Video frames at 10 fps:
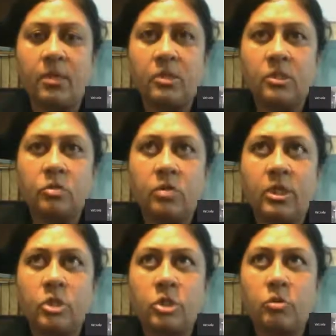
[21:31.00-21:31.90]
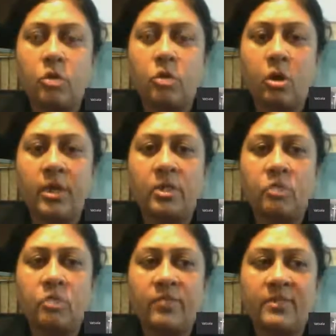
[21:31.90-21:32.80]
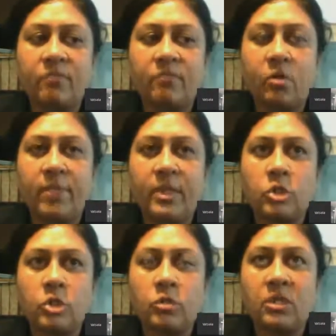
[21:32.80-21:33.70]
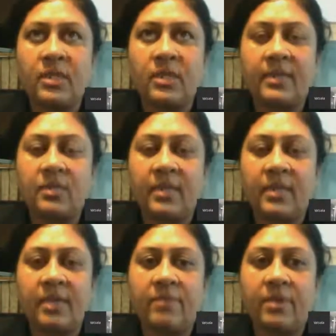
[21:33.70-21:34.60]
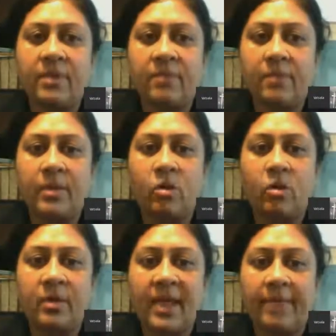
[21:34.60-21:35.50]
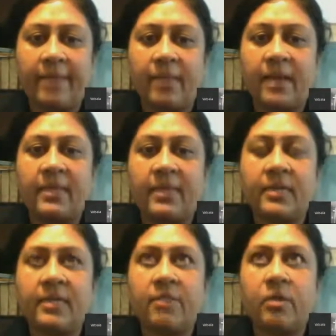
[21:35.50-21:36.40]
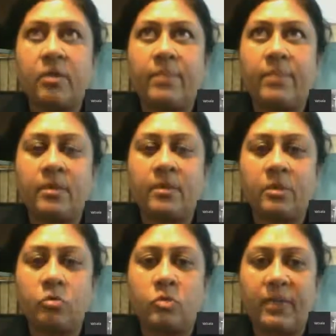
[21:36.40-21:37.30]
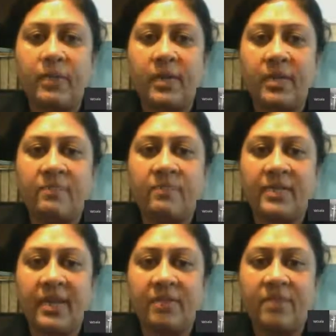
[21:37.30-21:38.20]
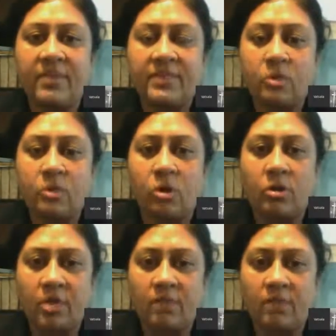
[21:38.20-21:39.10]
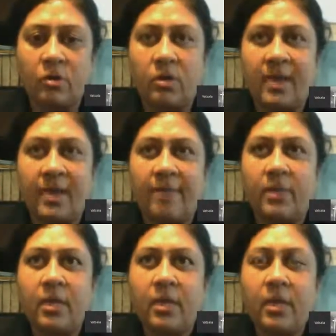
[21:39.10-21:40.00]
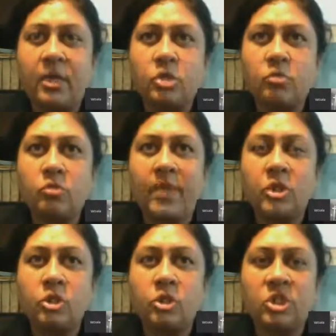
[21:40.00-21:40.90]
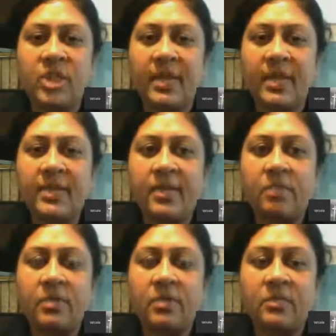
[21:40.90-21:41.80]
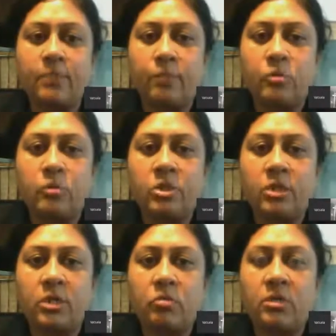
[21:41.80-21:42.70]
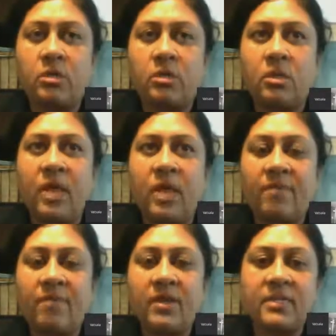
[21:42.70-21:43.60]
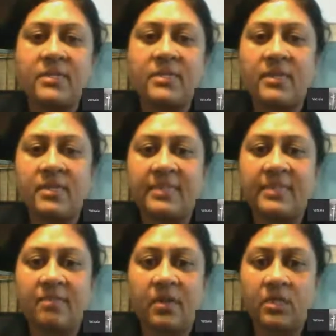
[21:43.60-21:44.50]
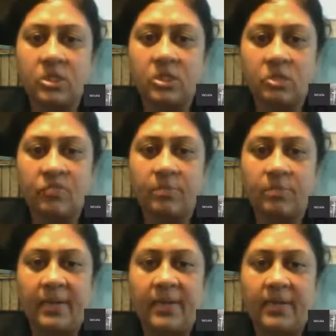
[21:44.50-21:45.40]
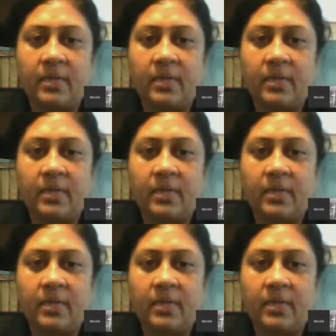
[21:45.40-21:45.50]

So he should first of all make sure that the delivery will be on time, and that there will be a huge penalty if the delivery is not given on time. He should make sure sharing agreement is proportionate to the advantages and disadvantages of the building.